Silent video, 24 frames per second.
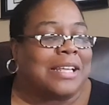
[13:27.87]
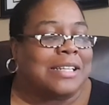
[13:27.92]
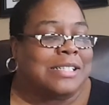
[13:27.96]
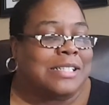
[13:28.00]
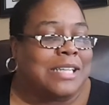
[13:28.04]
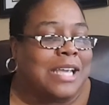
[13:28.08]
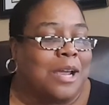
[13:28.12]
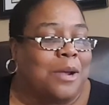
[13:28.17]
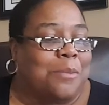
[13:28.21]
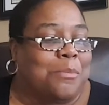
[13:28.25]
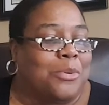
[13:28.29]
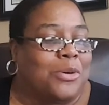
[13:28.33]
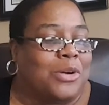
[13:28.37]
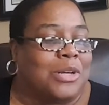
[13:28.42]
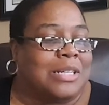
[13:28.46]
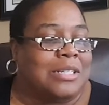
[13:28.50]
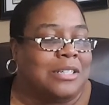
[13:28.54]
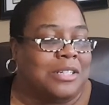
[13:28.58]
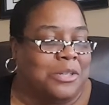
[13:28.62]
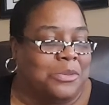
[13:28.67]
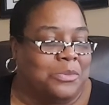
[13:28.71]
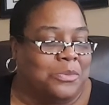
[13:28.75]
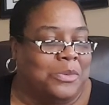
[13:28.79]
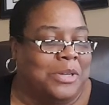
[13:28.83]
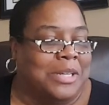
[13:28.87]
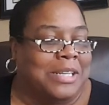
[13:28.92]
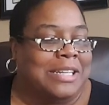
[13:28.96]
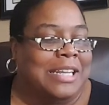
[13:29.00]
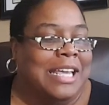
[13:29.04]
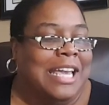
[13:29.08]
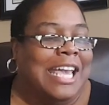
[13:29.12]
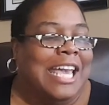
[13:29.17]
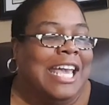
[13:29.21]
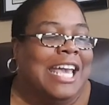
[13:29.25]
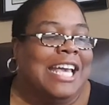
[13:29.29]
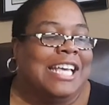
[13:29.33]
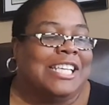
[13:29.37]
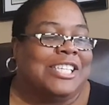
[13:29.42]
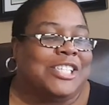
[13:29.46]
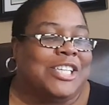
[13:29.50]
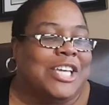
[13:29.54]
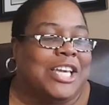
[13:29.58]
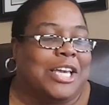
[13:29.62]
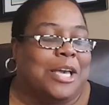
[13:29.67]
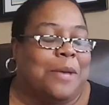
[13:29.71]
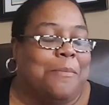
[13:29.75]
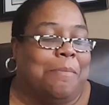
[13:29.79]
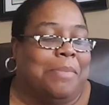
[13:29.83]
Deborah Goodwin,
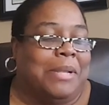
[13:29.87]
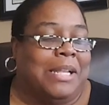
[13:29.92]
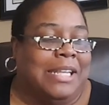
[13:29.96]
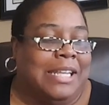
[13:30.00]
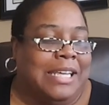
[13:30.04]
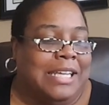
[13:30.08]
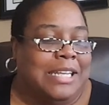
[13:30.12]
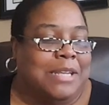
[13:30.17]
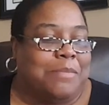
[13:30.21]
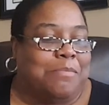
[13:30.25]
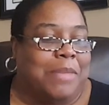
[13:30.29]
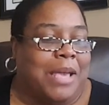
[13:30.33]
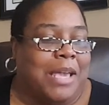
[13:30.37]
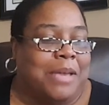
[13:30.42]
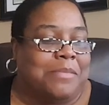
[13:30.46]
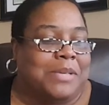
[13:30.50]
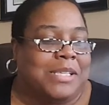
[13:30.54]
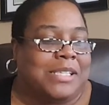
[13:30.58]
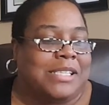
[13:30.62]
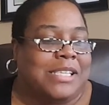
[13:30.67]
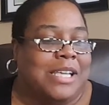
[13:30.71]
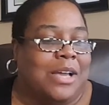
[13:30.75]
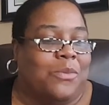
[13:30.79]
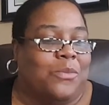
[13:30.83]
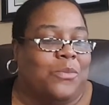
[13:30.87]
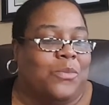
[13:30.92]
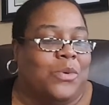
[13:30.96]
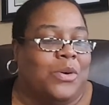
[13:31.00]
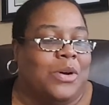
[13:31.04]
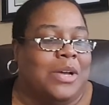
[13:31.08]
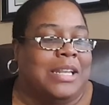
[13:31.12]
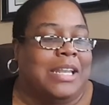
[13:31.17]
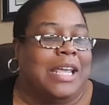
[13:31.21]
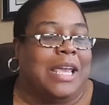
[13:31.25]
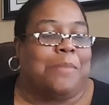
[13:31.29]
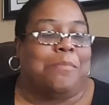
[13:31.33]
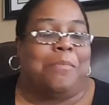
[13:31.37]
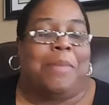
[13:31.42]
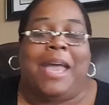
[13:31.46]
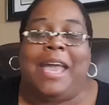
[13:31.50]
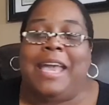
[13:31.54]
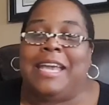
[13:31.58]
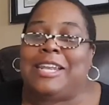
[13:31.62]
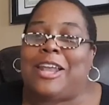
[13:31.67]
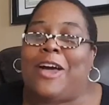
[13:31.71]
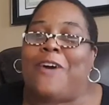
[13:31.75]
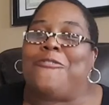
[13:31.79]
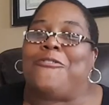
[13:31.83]
she completed baby step one and
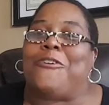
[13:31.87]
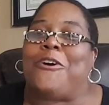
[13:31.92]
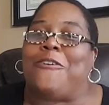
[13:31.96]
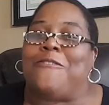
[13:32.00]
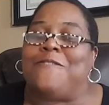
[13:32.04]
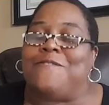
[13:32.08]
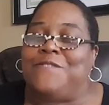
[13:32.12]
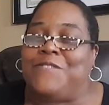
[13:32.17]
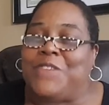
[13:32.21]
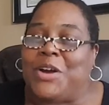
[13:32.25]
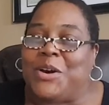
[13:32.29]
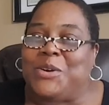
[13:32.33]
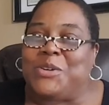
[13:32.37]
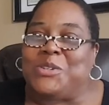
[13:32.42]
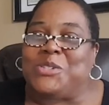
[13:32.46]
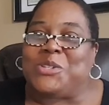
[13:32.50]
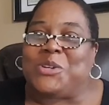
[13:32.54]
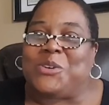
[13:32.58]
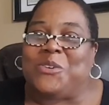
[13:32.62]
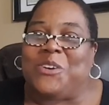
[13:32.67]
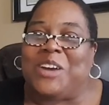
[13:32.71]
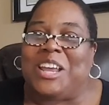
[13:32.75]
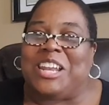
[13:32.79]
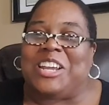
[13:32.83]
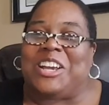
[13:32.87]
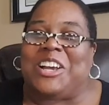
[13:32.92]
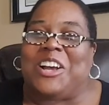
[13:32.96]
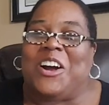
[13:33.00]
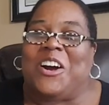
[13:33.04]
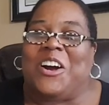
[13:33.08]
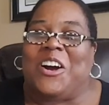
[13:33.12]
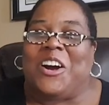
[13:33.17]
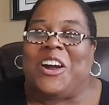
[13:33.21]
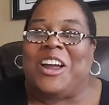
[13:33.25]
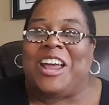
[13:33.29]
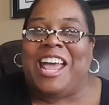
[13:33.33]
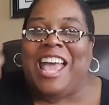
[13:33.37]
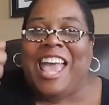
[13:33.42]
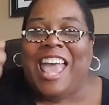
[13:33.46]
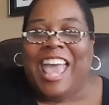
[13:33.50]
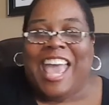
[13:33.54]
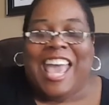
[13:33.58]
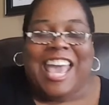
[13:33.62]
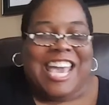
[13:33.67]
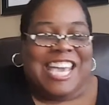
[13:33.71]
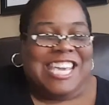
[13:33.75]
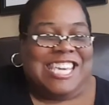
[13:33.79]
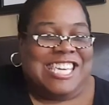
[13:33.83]
paid off her first credit card.
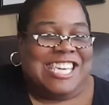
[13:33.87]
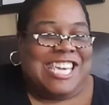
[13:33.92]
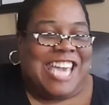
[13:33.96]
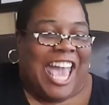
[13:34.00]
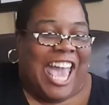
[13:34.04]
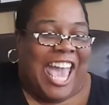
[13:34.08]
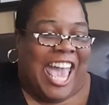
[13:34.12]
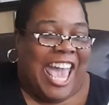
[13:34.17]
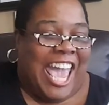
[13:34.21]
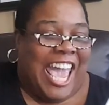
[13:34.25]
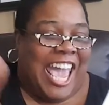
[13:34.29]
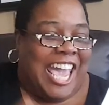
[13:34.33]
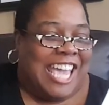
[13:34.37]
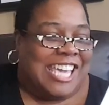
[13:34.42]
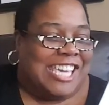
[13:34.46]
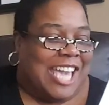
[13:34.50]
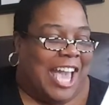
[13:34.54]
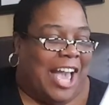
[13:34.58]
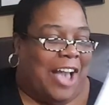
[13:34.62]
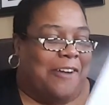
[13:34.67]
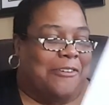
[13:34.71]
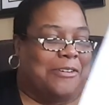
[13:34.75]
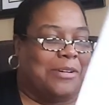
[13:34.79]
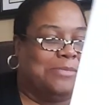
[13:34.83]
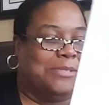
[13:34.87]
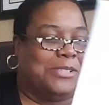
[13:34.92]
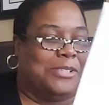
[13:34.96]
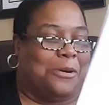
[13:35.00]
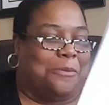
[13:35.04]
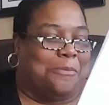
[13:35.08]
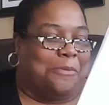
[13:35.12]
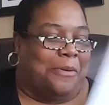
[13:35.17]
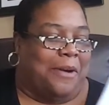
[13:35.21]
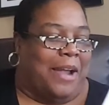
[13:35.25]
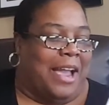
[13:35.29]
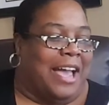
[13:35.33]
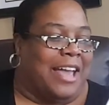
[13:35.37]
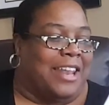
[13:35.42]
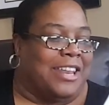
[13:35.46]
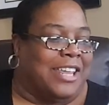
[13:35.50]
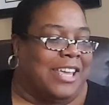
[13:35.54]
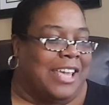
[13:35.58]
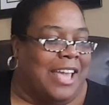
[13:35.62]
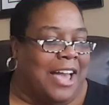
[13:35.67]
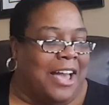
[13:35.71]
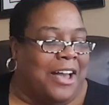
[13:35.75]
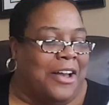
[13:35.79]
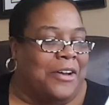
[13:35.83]
Yay, y'all, I'm so proud
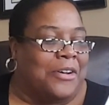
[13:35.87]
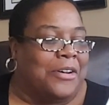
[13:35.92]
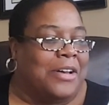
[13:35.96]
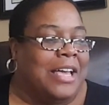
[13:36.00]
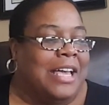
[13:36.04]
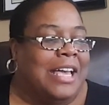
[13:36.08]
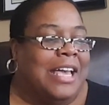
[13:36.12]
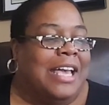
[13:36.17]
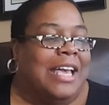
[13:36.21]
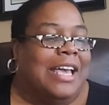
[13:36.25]
of y'all.